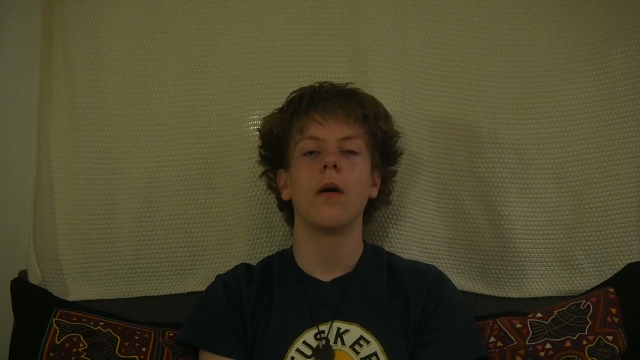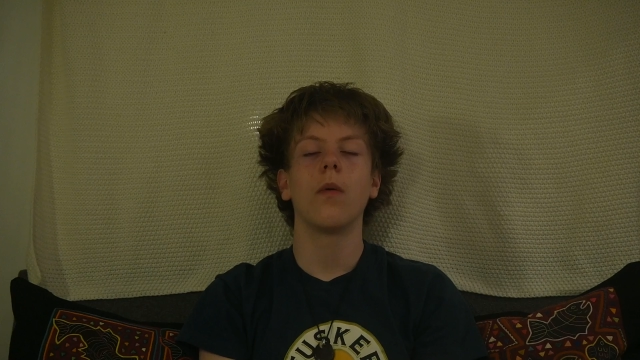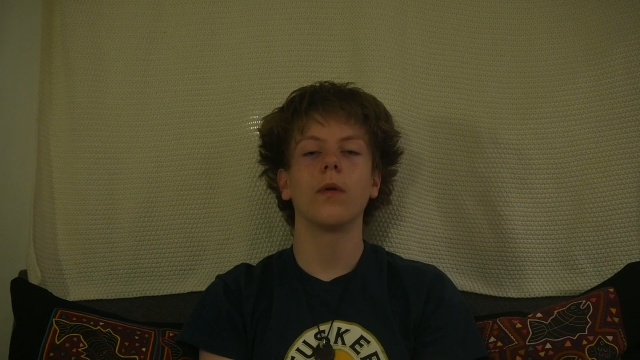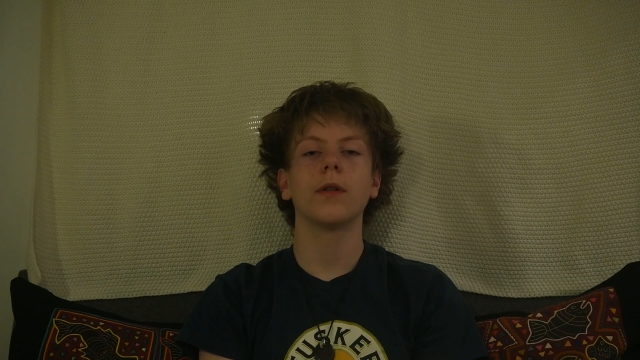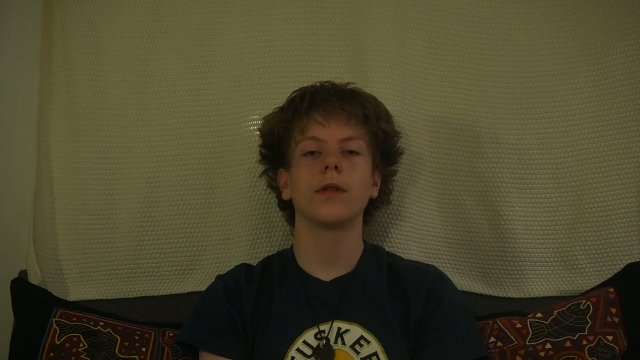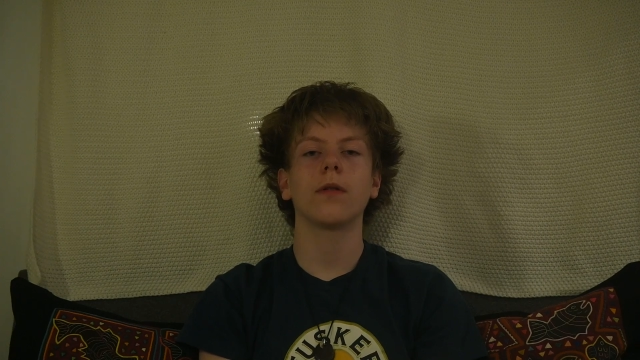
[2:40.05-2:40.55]

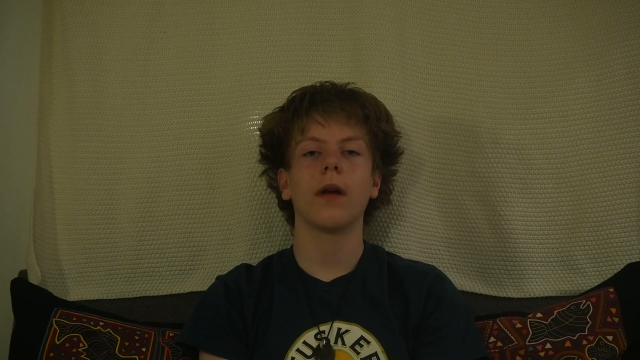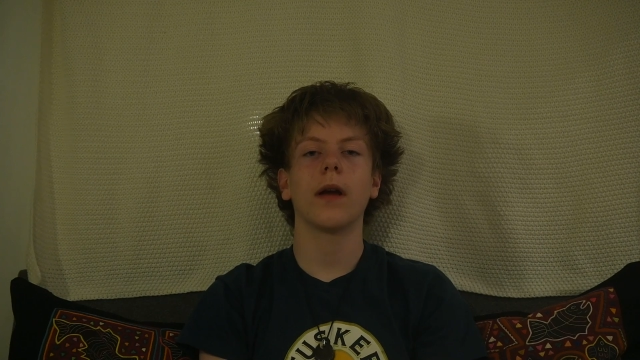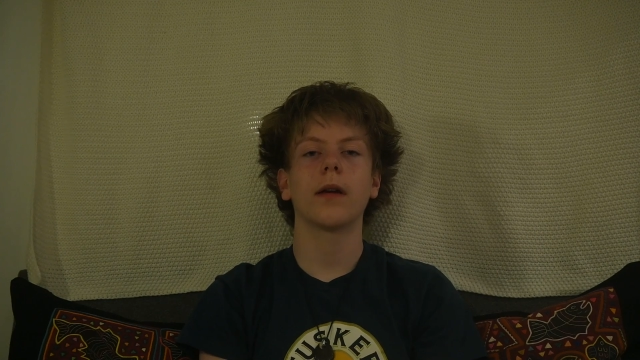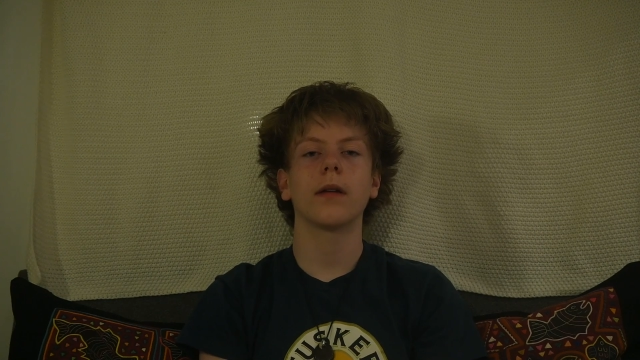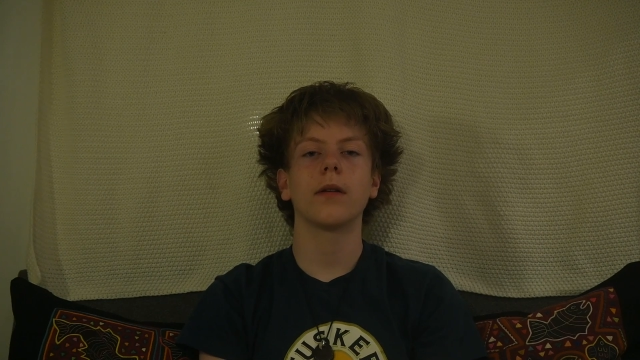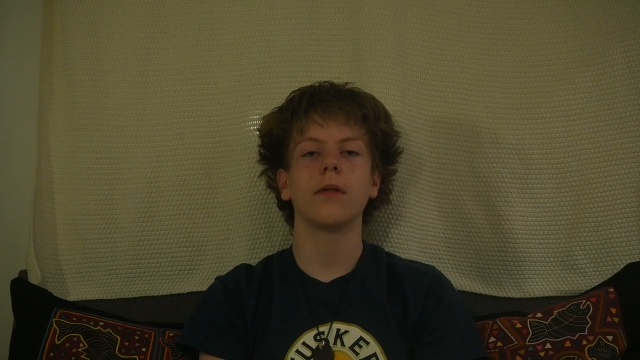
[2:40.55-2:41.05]
was
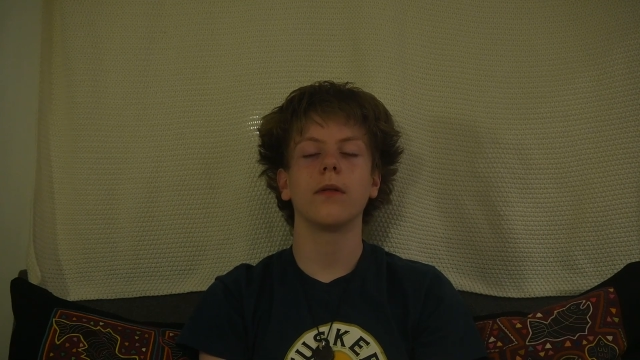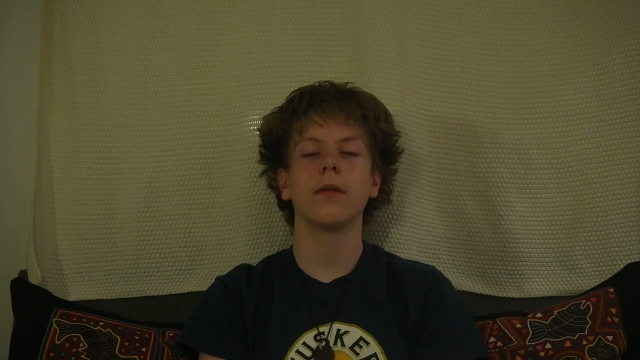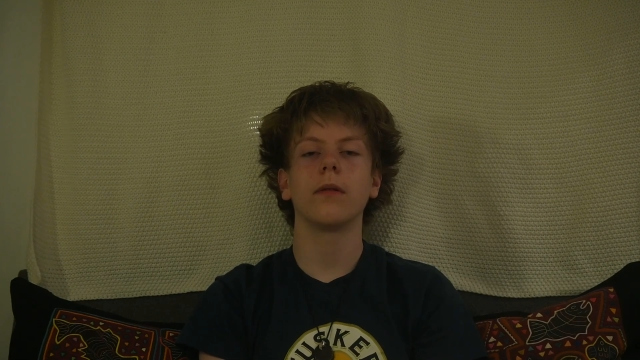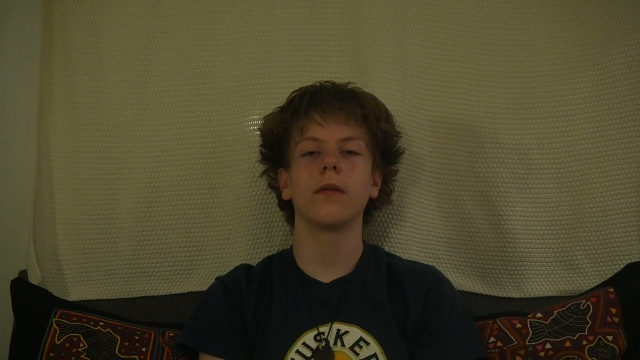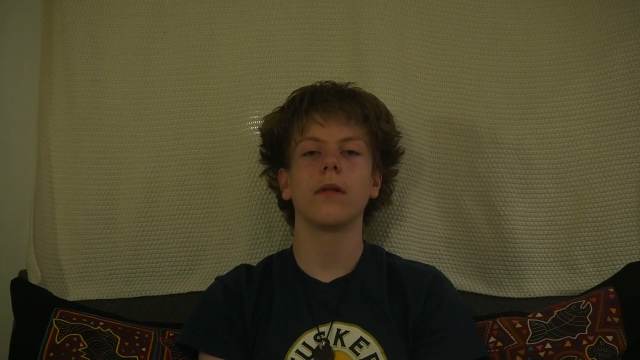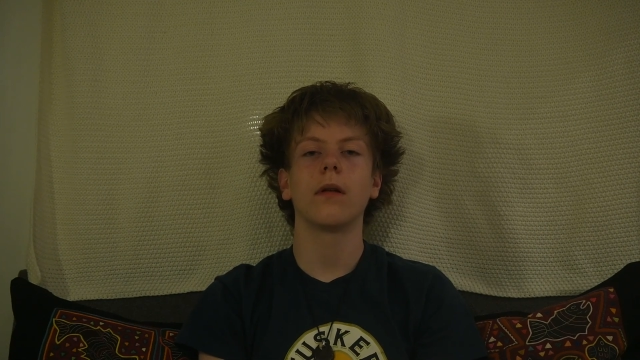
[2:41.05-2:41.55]
trying
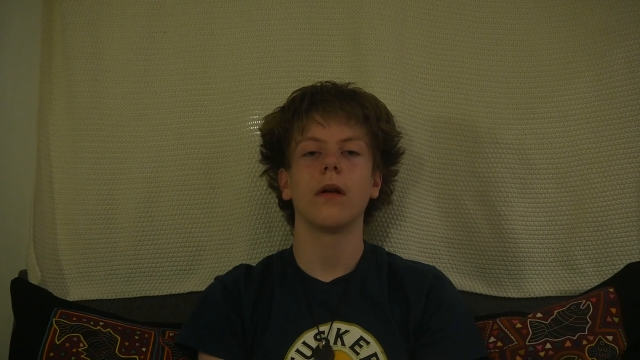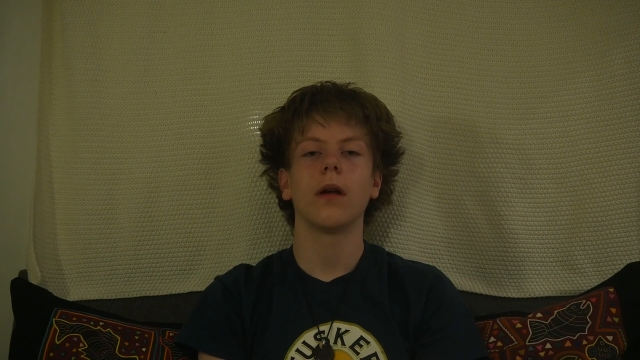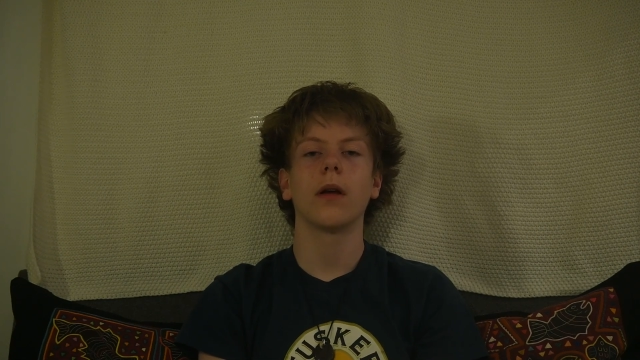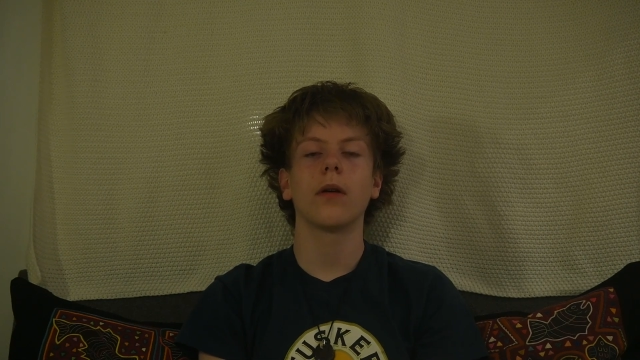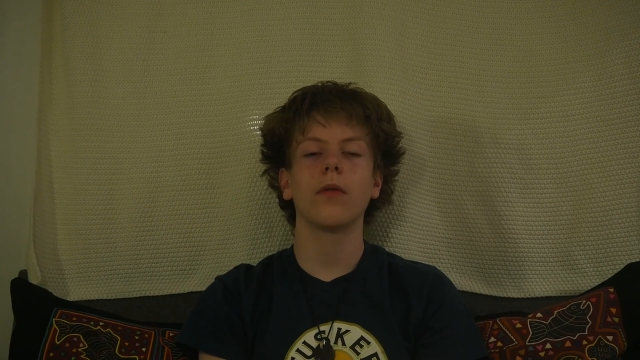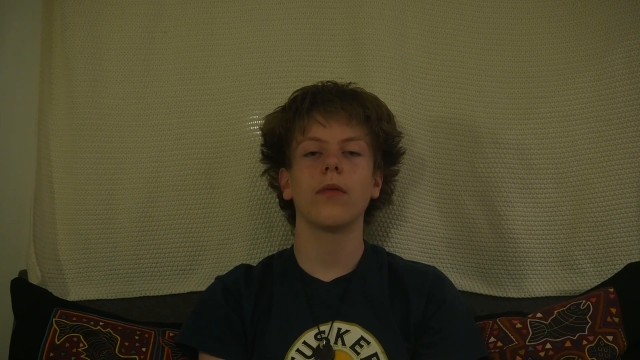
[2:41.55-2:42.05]
to
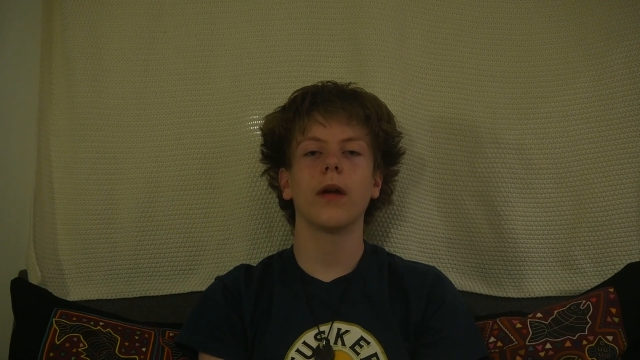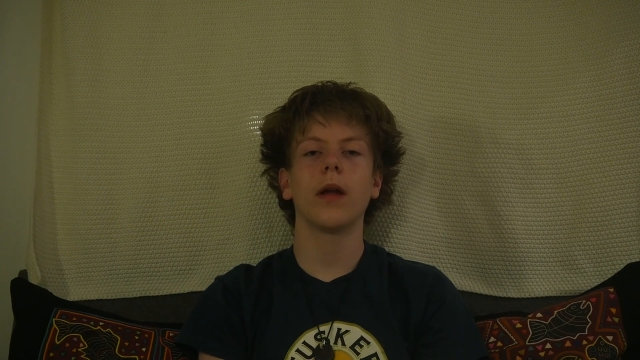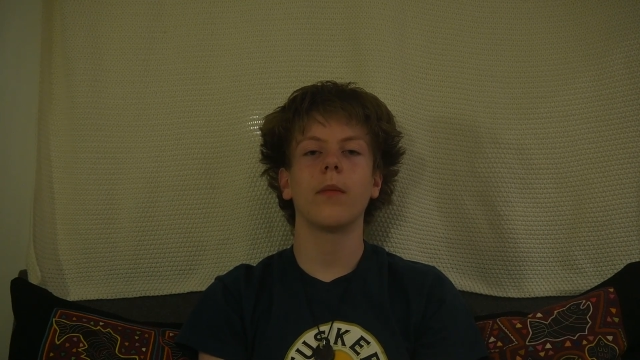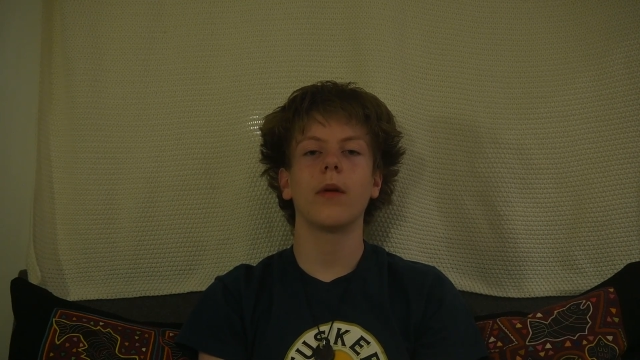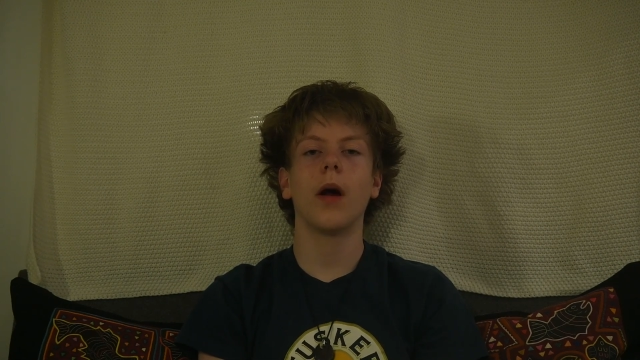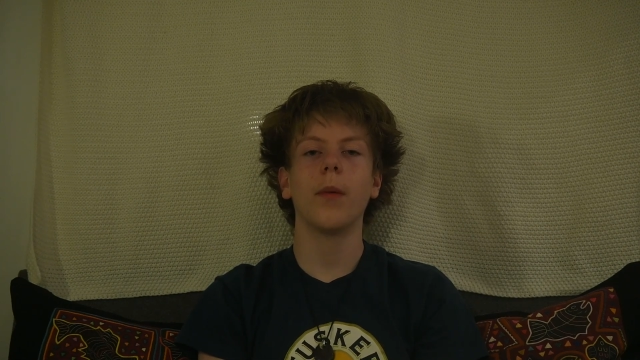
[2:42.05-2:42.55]
create
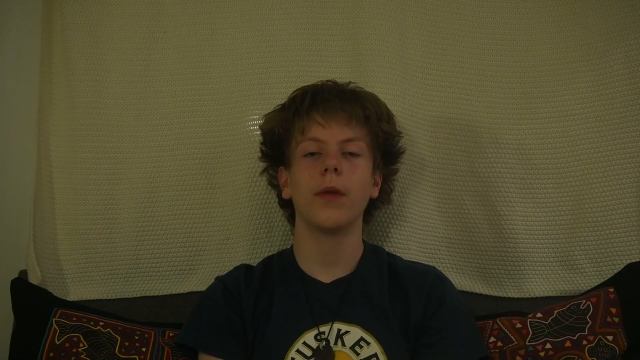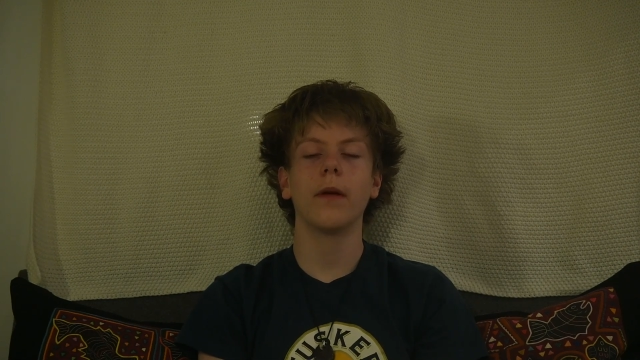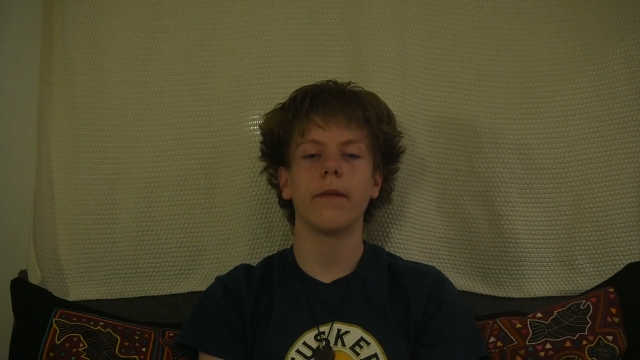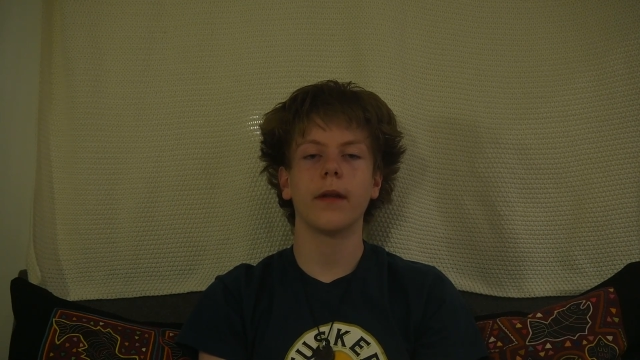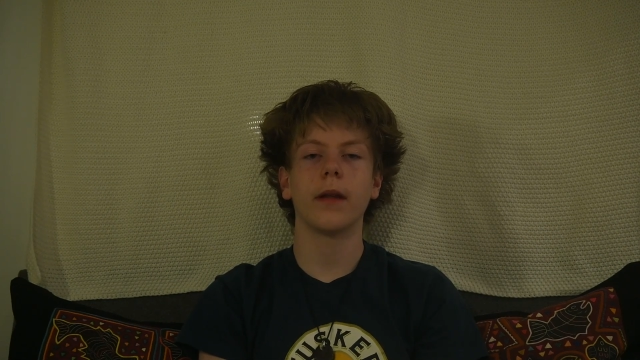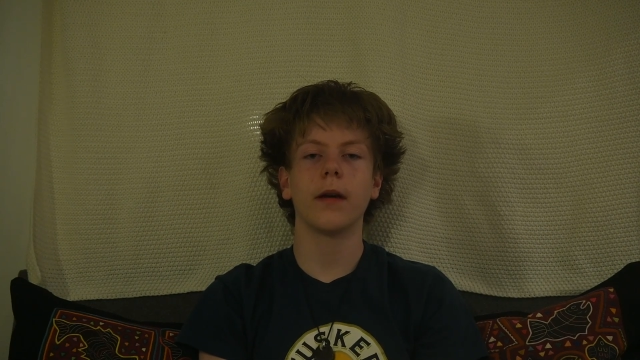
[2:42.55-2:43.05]
a monopoly
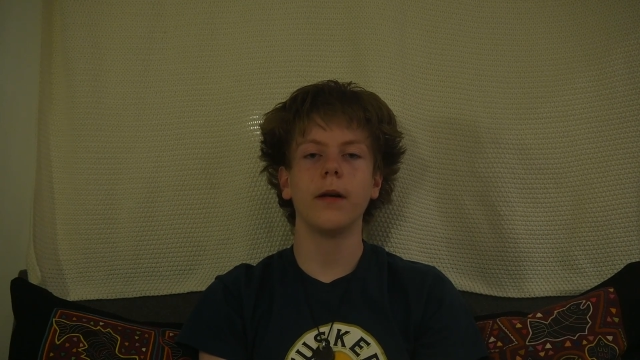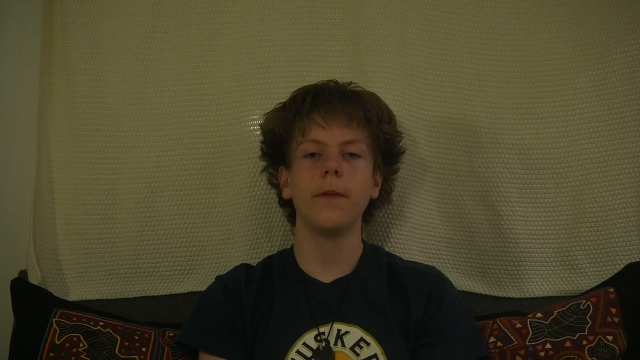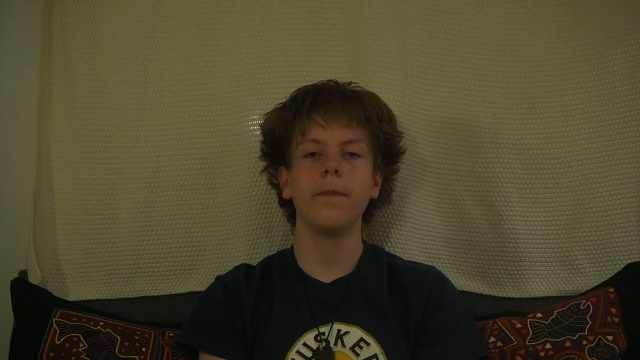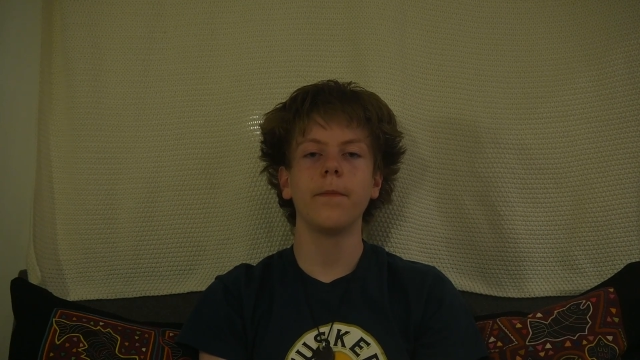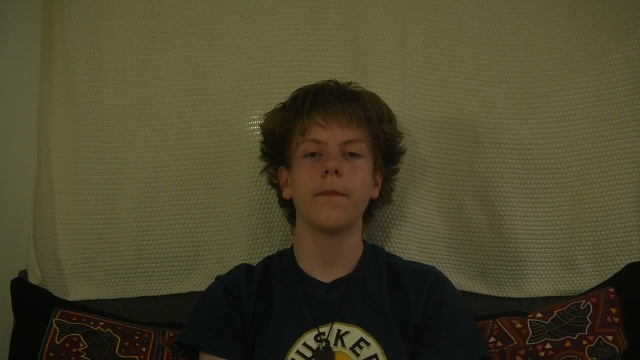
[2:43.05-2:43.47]
of India,